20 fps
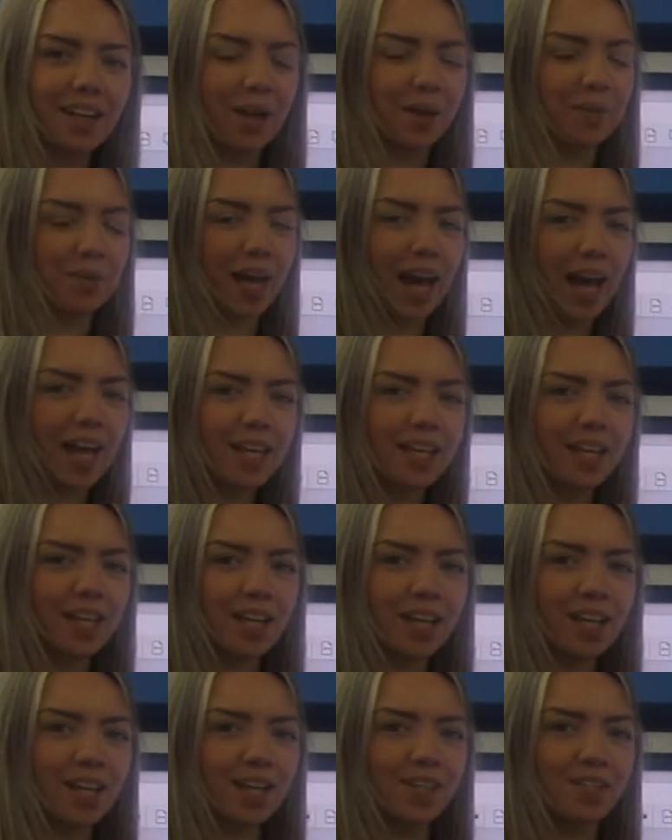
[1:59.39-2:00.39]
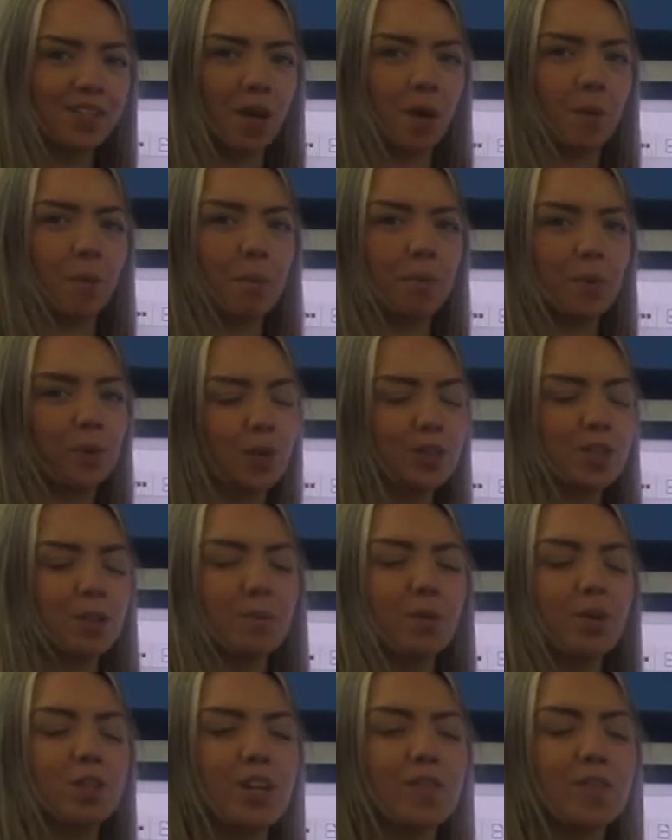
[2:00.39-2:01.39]
Okay, so pause the
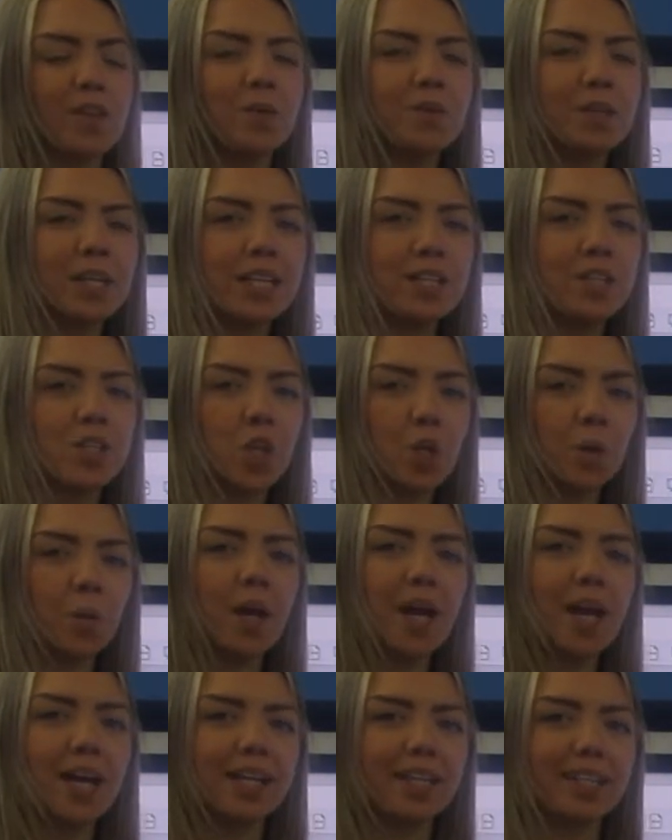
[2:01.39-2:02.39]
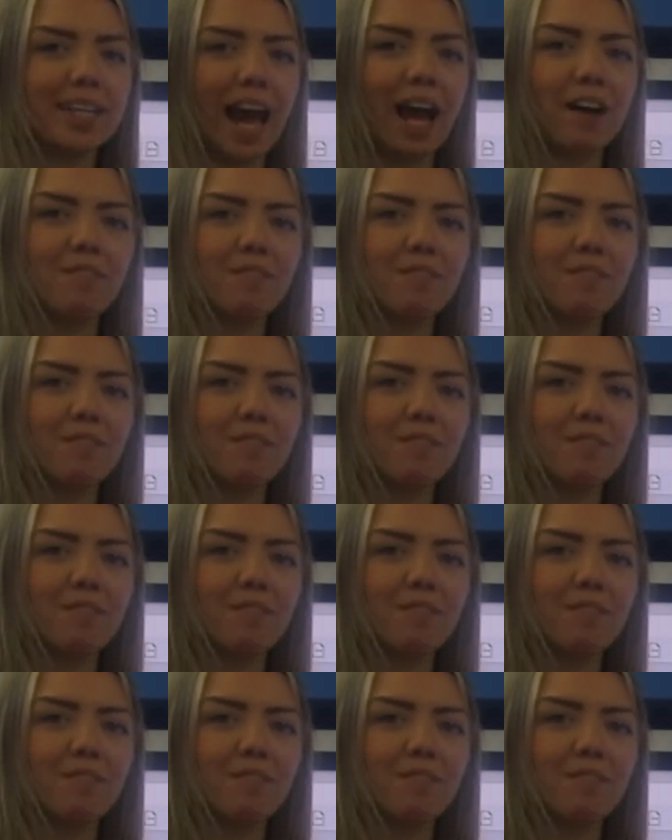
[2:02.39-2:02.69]
board if you need to, get